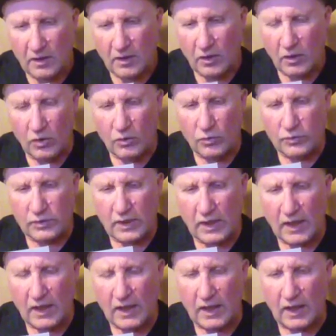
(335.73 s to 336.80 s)

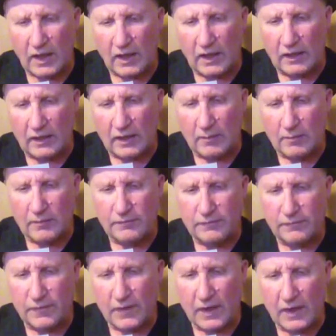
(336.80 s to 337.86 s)
Okay, number
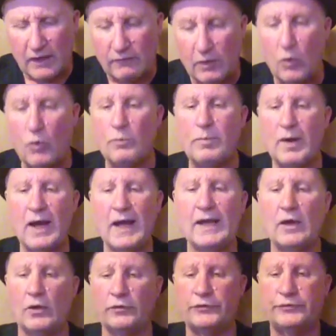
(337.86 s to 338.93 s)
5. Oh,
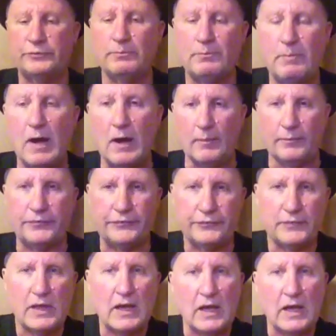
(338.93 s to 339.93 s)
BIOS, bumps.